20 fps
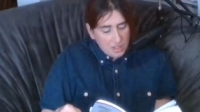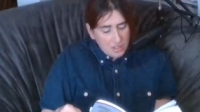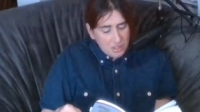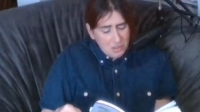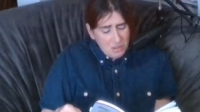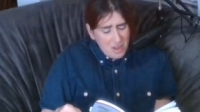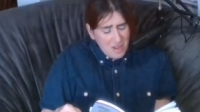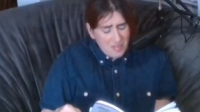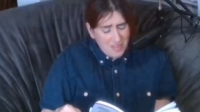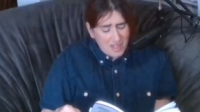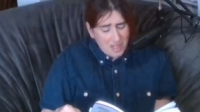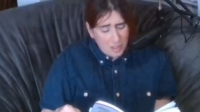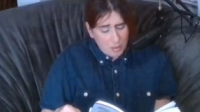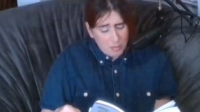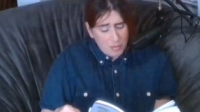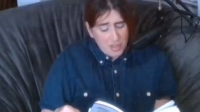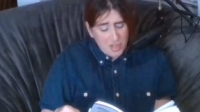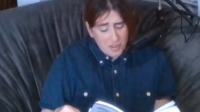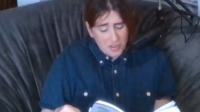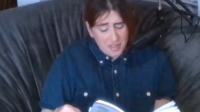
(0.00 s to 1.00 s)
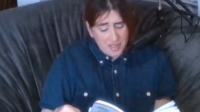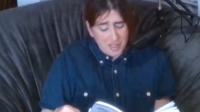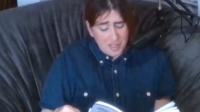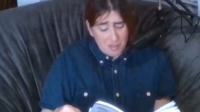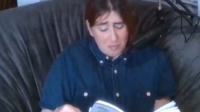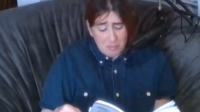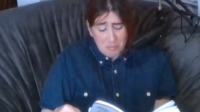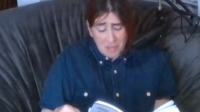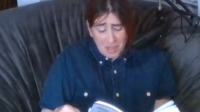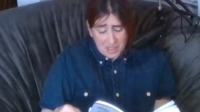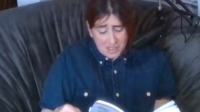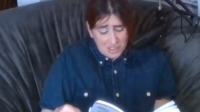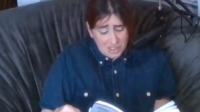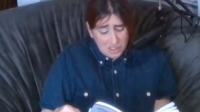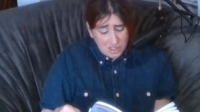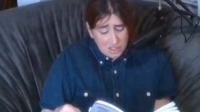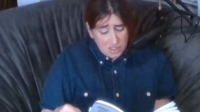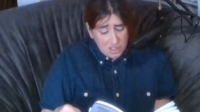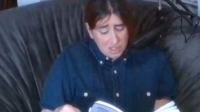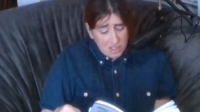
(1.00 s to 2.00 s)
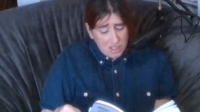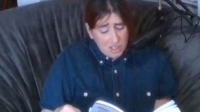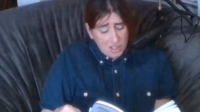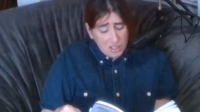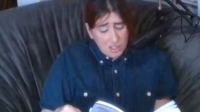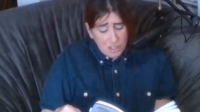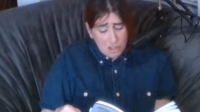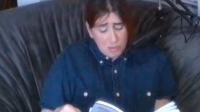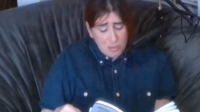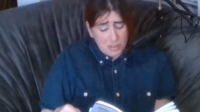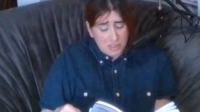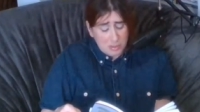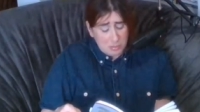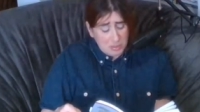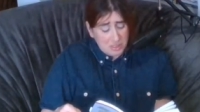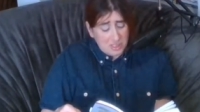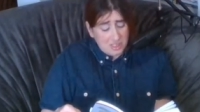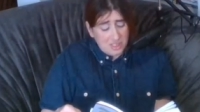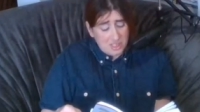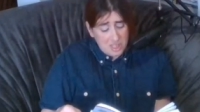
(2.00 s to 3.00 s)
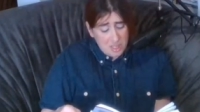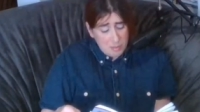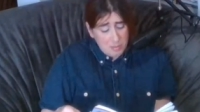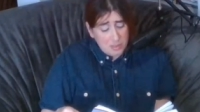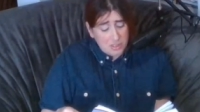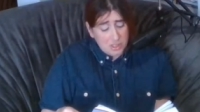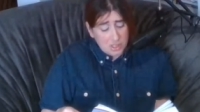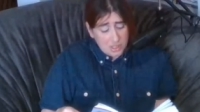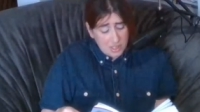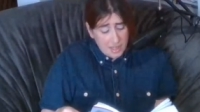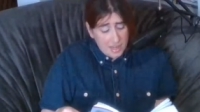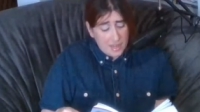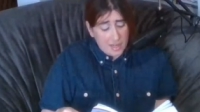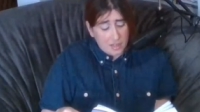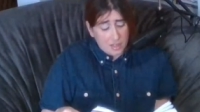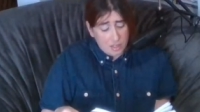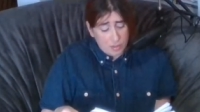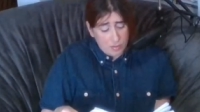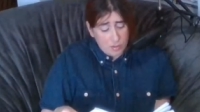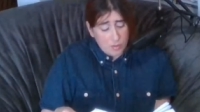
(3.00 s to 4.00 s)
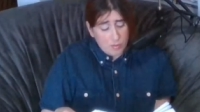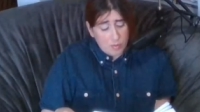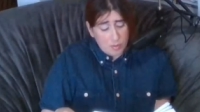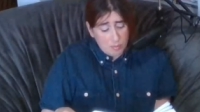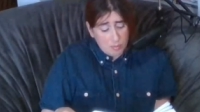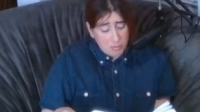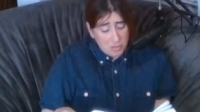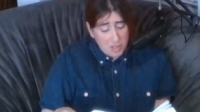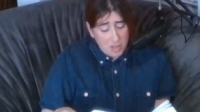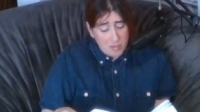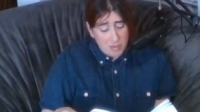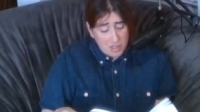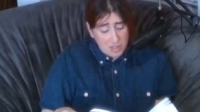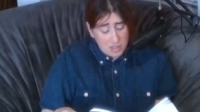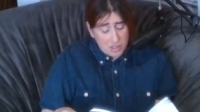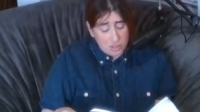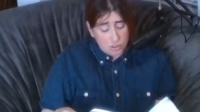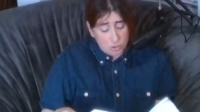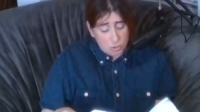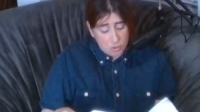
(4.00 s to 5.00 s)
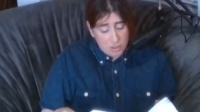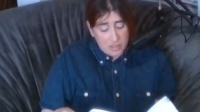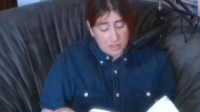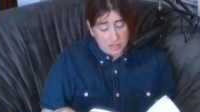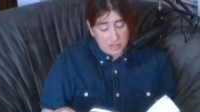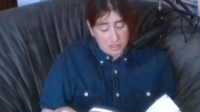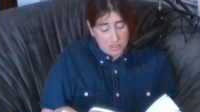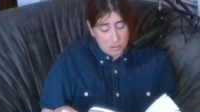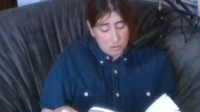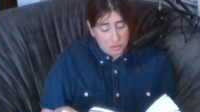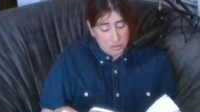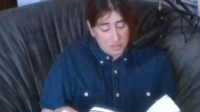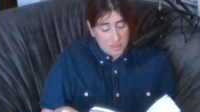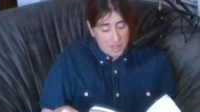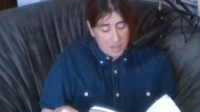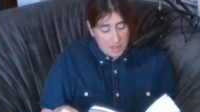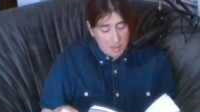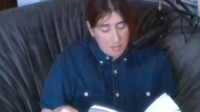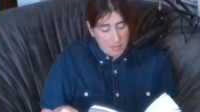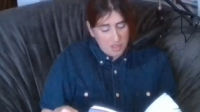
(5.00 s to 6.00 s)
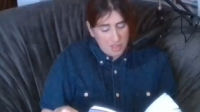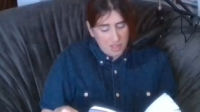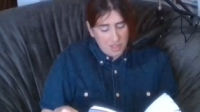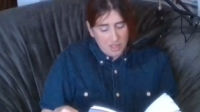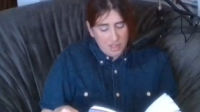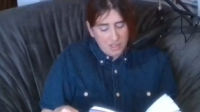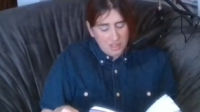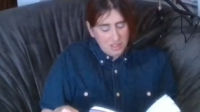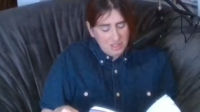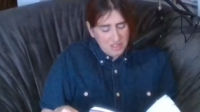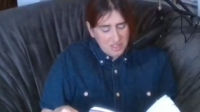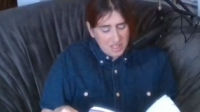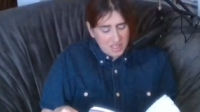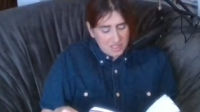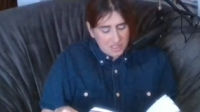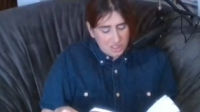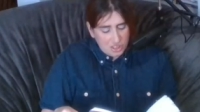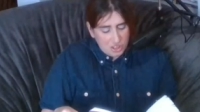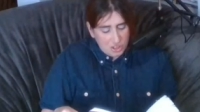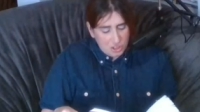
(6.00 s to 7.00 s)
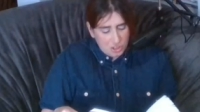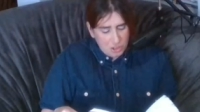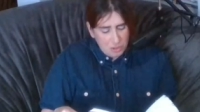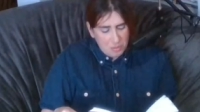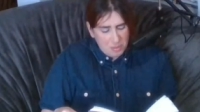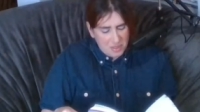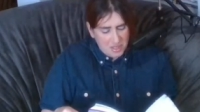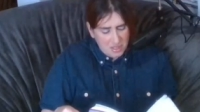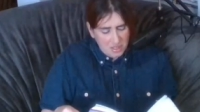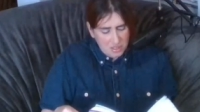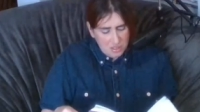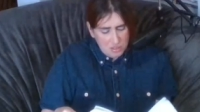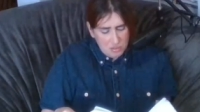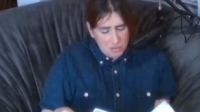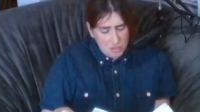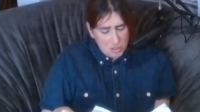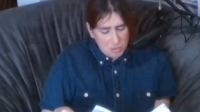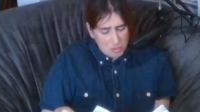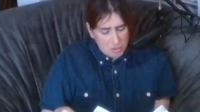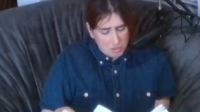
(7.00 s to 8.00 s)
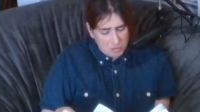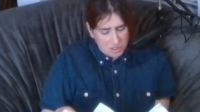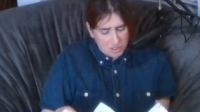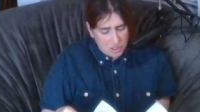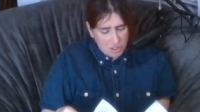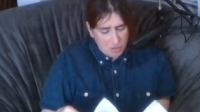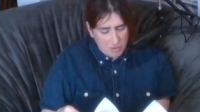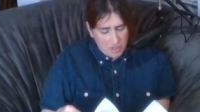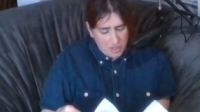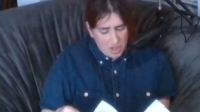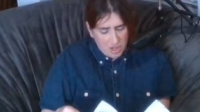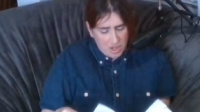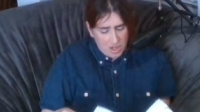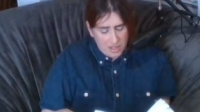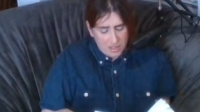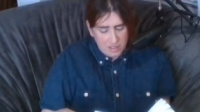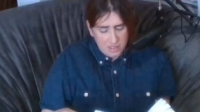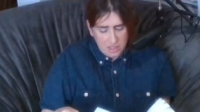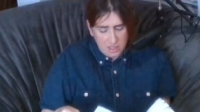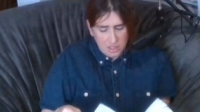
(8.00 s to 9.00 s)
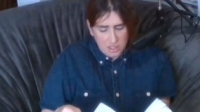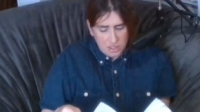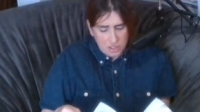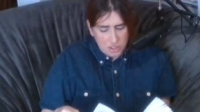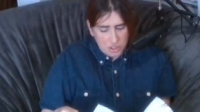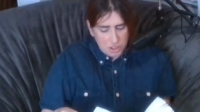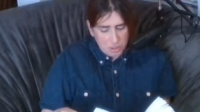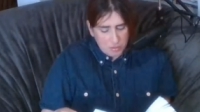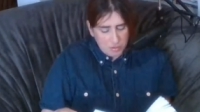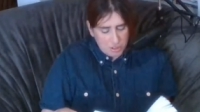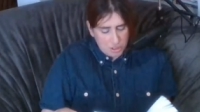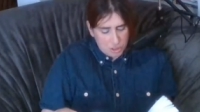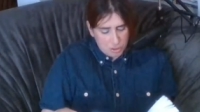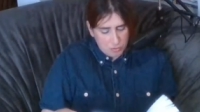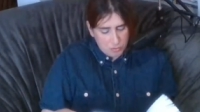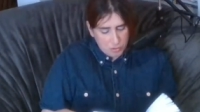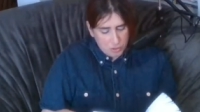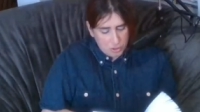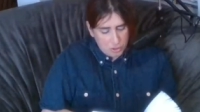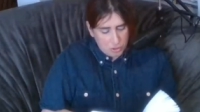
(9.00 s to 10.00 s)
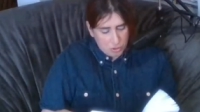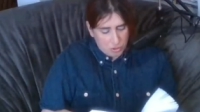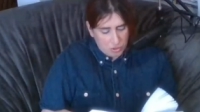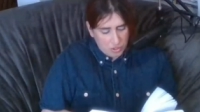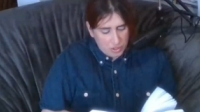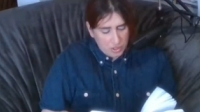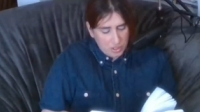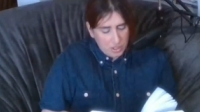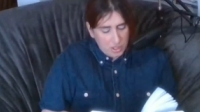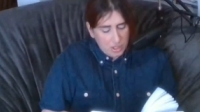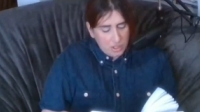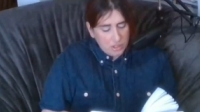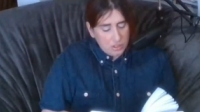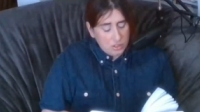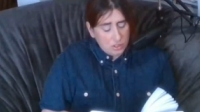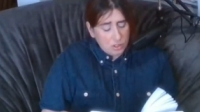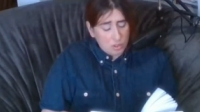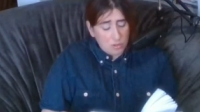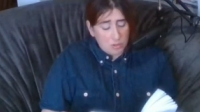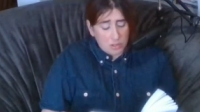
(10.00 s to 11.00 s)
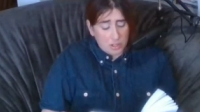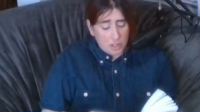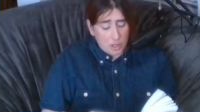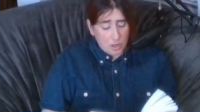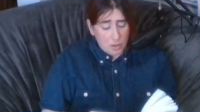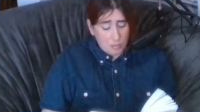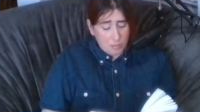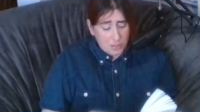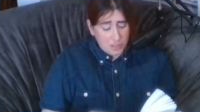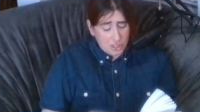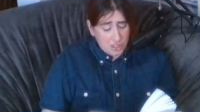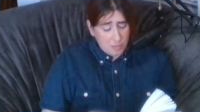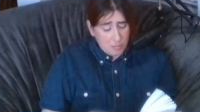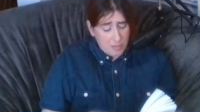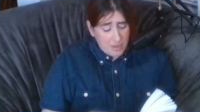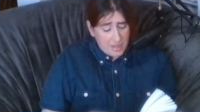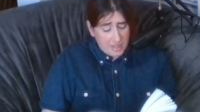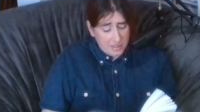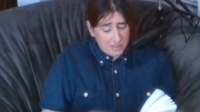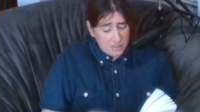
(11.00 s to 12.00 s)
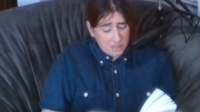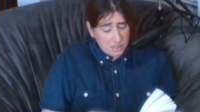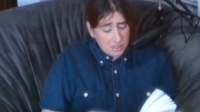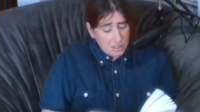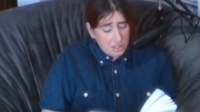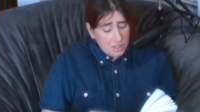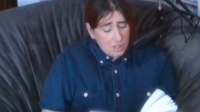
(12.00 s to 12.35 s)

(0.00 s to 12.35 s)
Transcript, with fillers: You haven't had a period in months. You must be deep in denial if you've been blaming it on drugs this whole time. You're not stupid. You knew what was going on. She reached for the door. Don't go, Brigid begged.